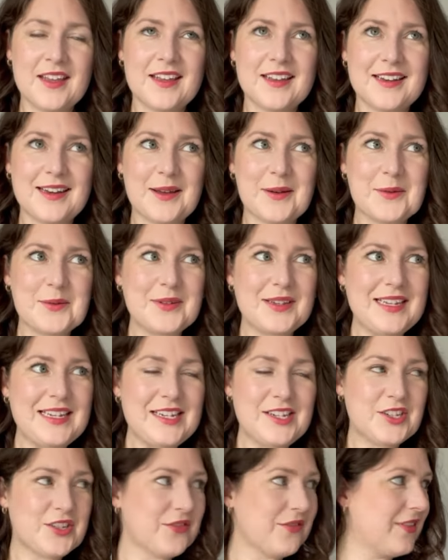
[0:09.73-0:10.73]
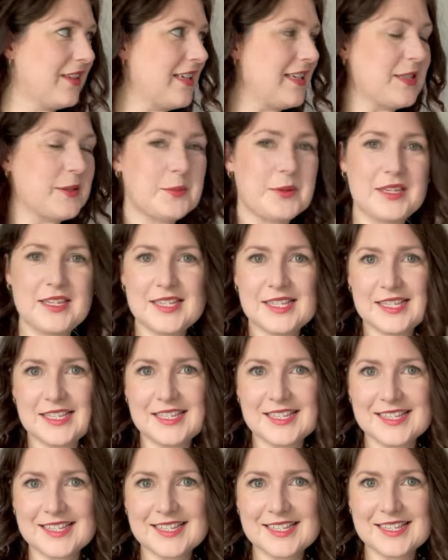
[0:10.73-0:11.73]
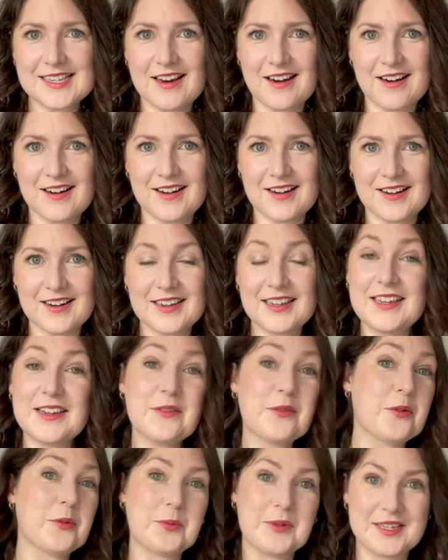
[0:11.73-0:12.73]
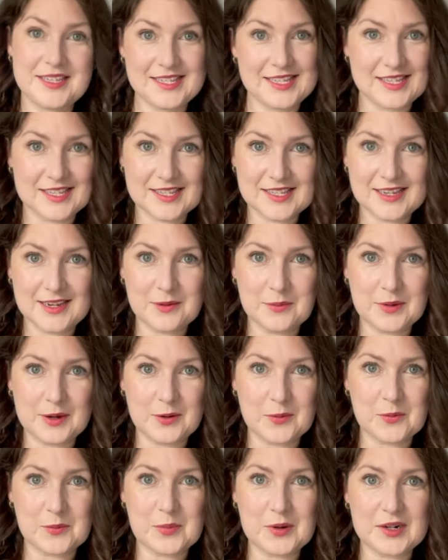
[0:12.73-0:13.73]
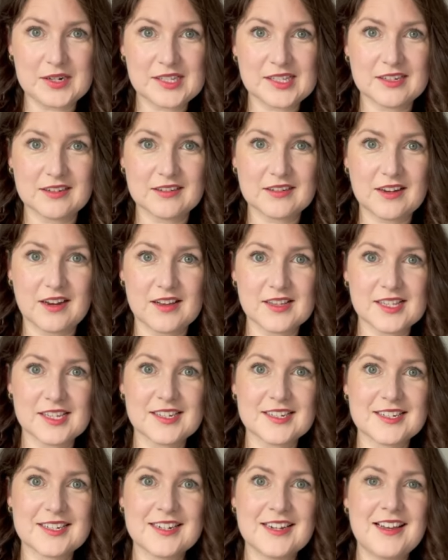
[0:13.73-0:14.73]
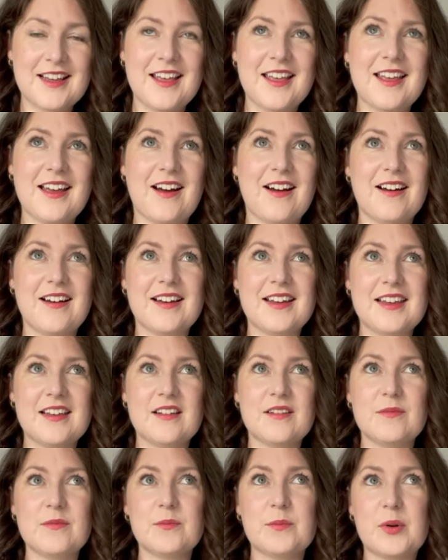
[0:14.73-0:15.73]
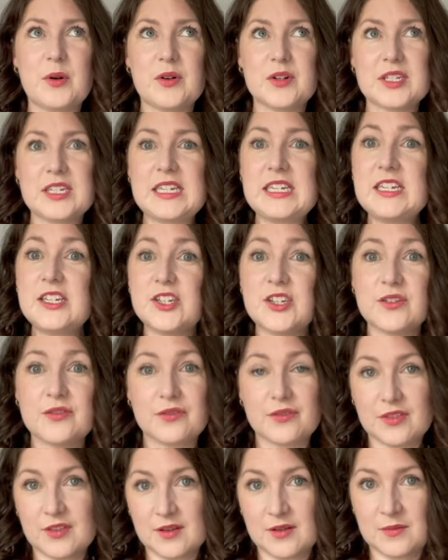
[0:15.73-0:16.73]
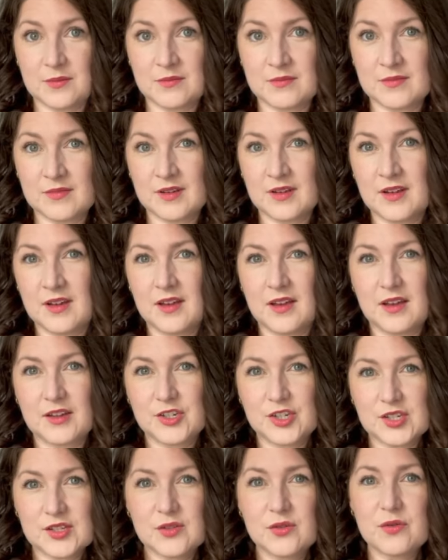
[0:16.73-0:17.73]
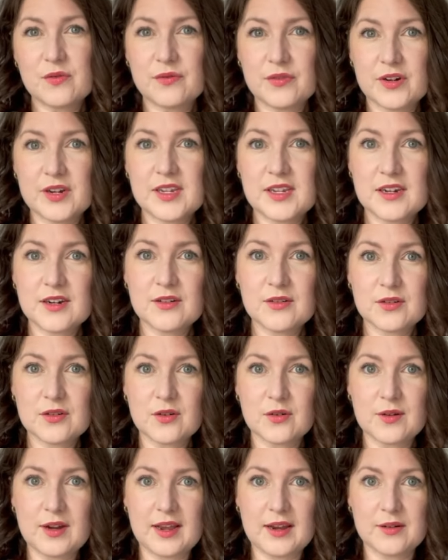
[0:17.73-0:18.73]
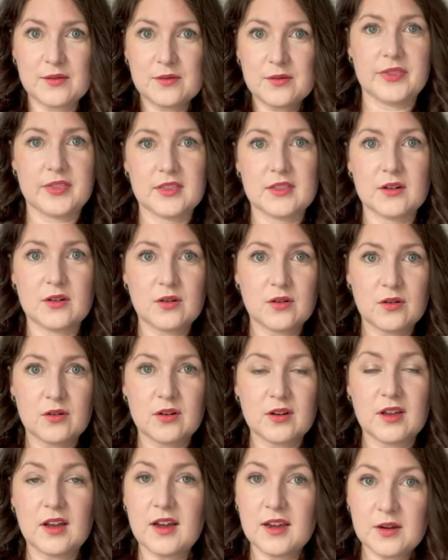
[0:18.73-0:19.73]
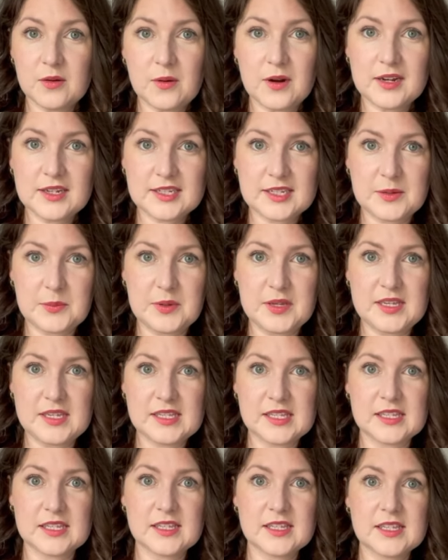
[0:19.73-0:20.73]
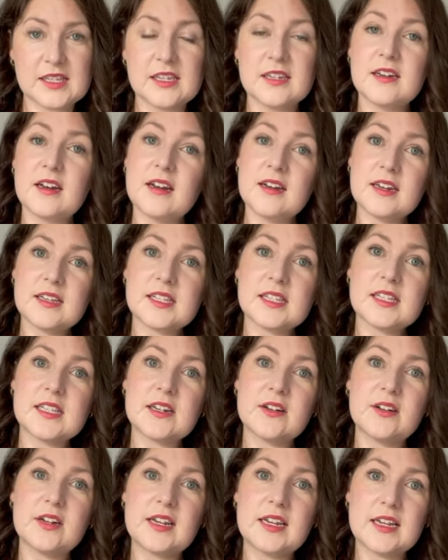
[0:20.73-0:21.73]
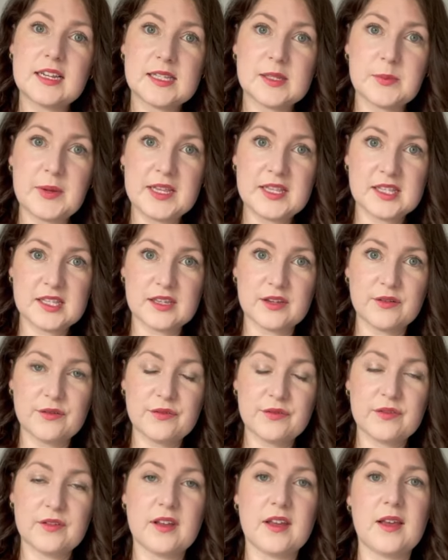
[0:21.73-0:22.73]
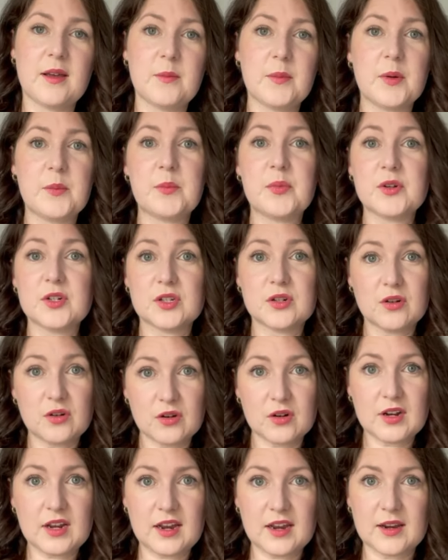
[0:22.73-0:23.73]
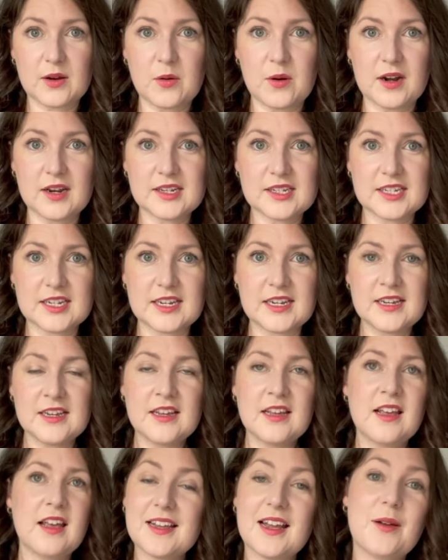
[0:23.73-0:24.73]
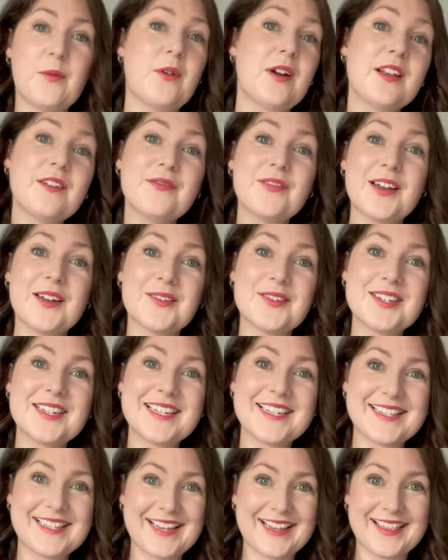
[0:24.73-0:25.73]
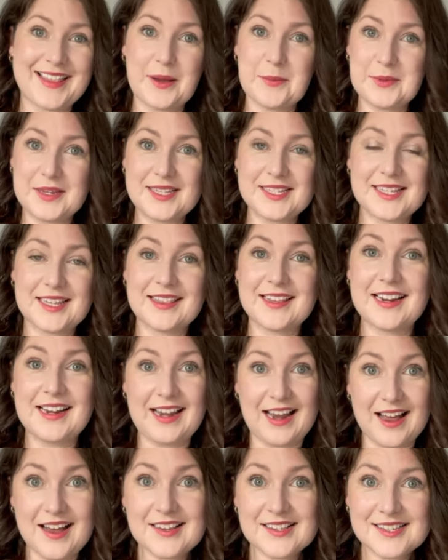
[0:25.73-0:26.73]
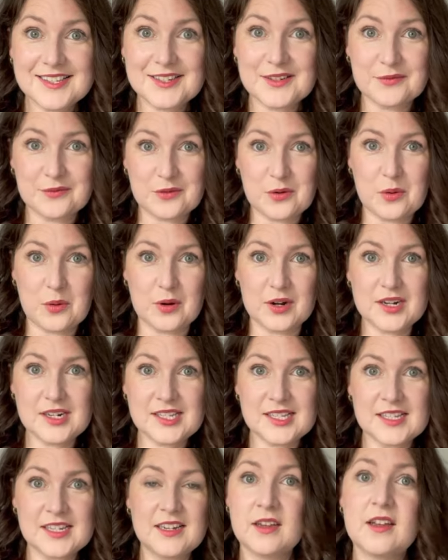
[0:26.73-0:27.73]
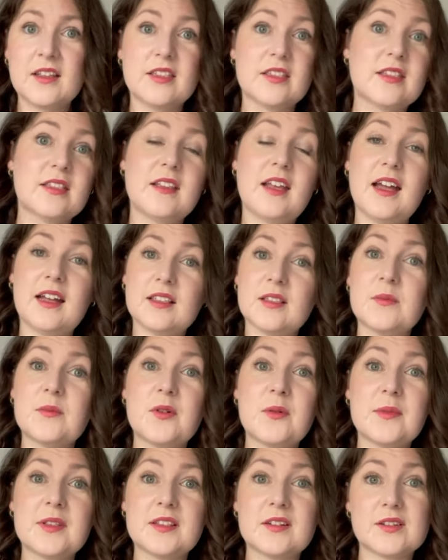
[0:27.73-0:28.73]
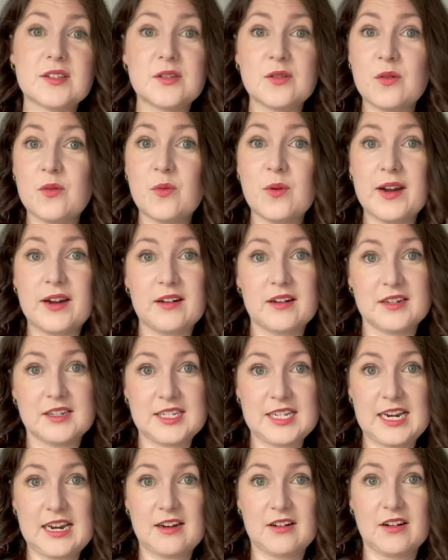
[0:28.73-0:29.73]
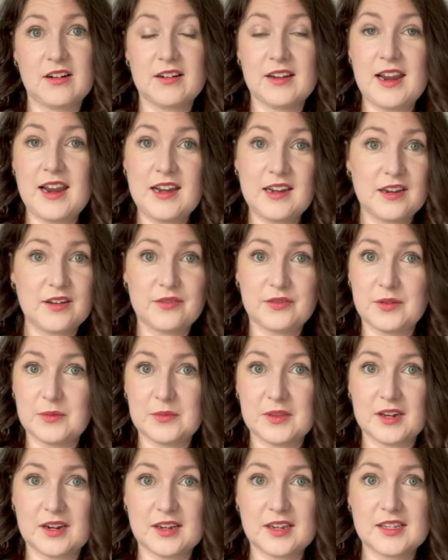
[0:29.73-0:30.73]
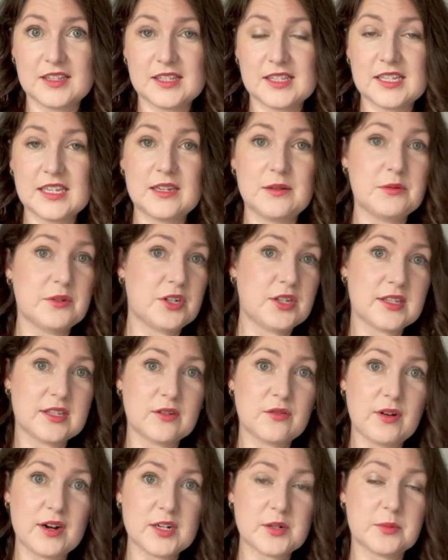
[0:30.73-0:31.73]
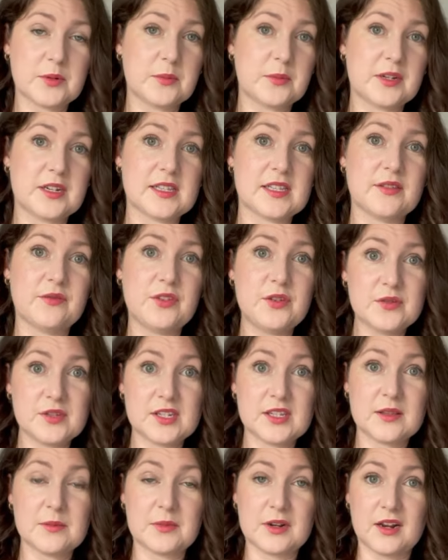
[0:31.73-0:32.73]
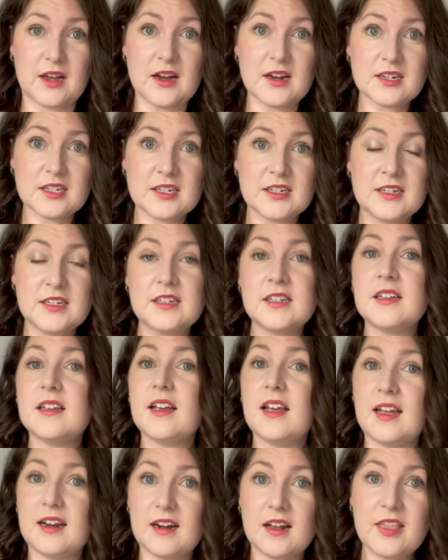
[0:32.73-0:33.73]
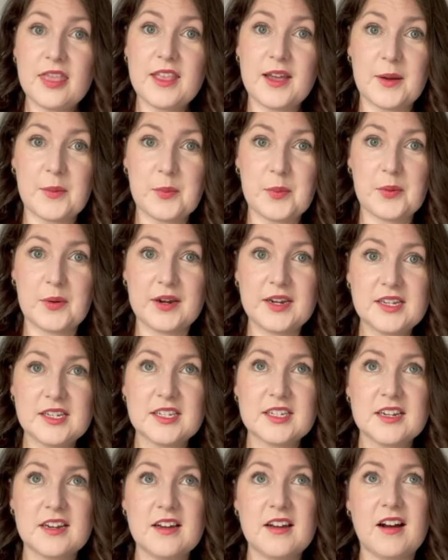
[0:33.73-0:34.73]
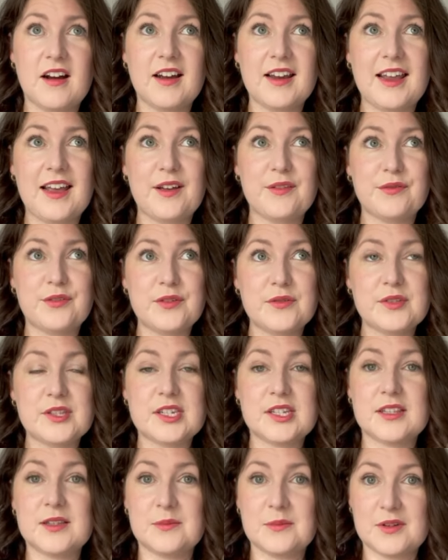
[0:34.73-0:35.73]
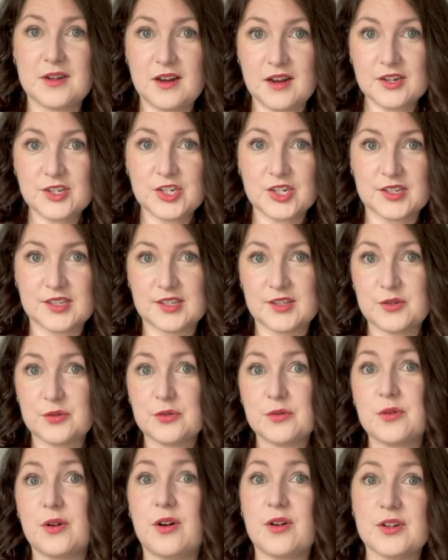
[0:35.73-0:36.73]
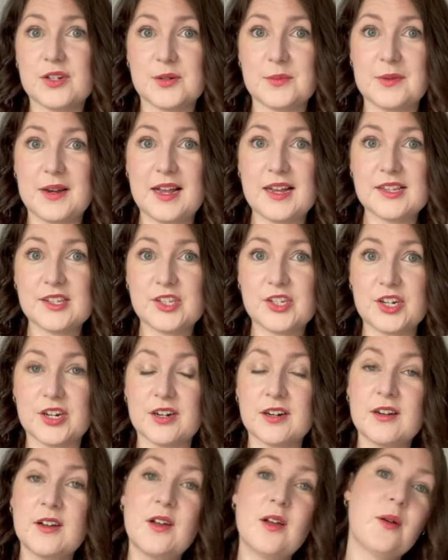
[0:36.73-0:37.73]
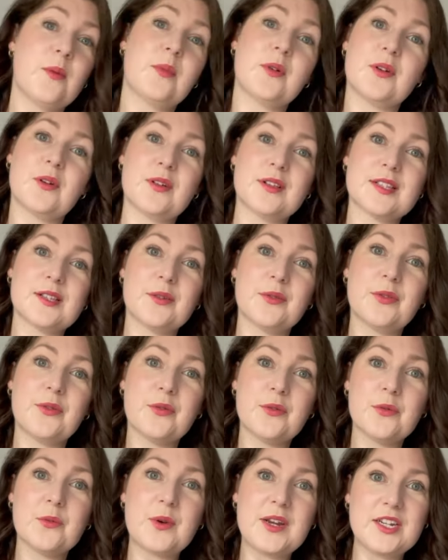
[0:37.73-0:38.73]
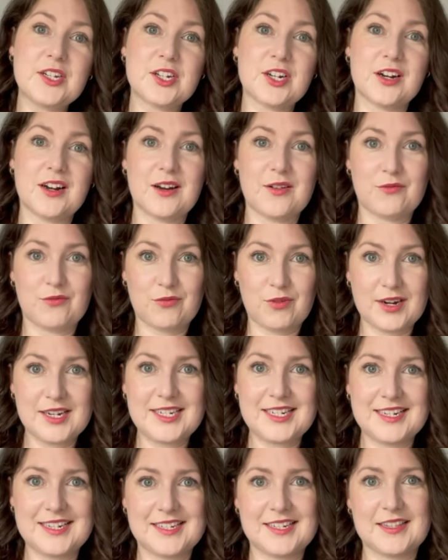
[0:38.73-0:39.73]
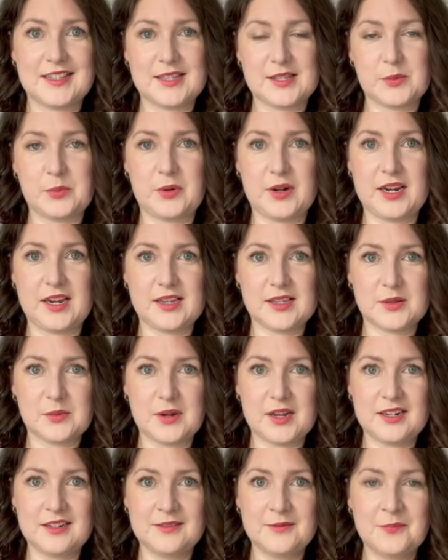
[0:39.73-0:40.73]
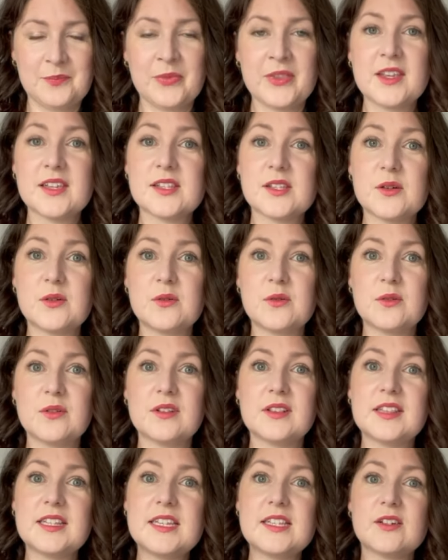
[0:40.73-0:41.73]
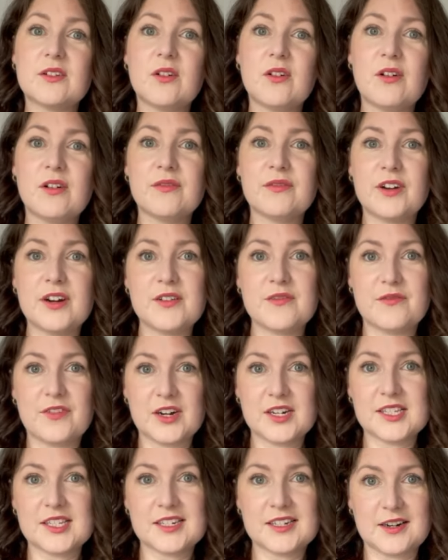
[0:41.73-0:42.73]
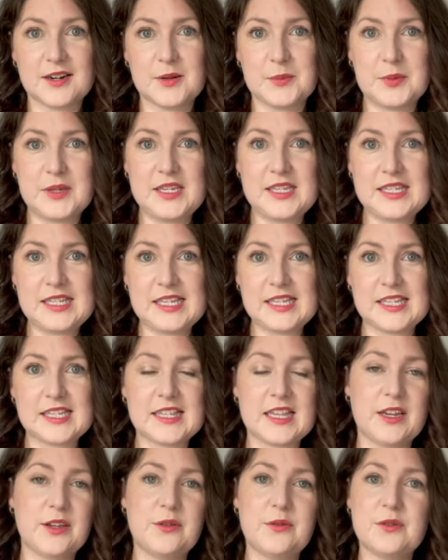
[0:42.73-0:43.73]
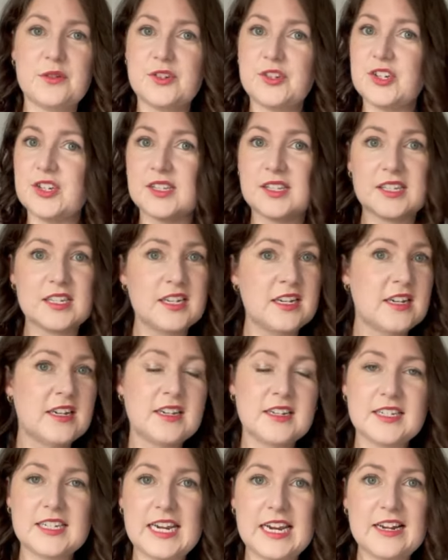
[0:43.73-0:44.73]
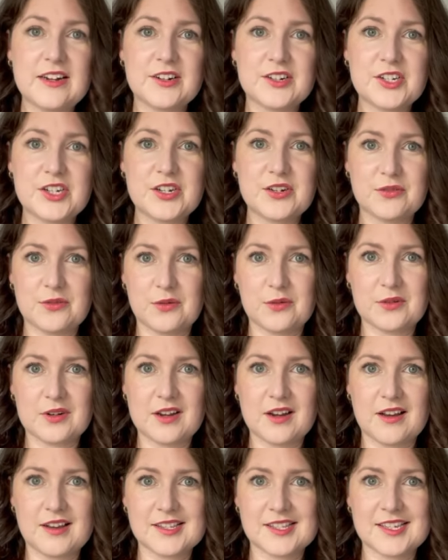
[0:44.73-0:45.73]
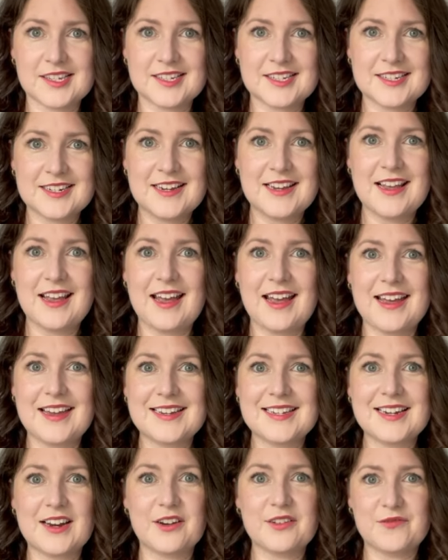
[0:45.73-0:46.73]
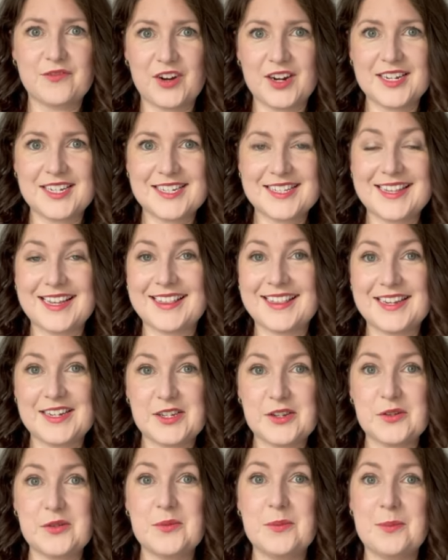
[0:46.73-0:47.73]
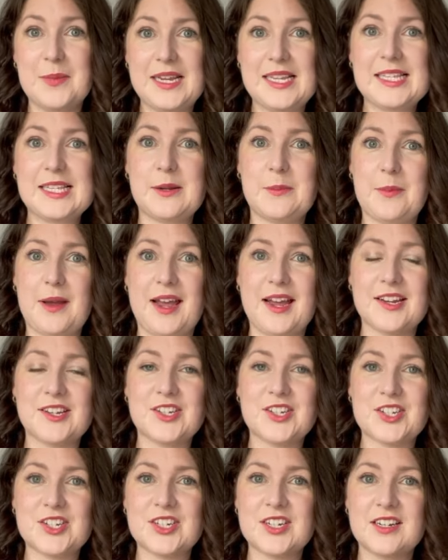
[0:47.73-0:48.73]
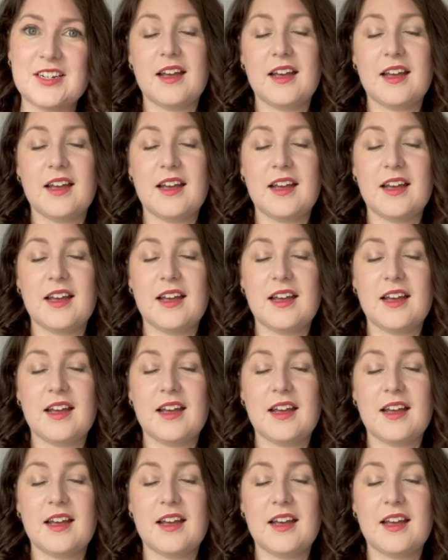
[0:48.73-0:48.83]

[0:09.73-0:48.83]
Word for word: Now each of these pieces are hero pieces in my own personal closet. I bought each of them just over a year ago now. They're all high quality pieces, not necessarily expensive, um, but all high quality. And what I found is that that means that they last, of course, at the moment, there's no wear and tear on any of them that I can see, which is incredible because I've used them a lot. And on that point, I have used them not just through autumn last year, but also through winter and right into the spring as well. So these are all very versatile pieces that you can just tailor to your own closet. And I find that they do mix and match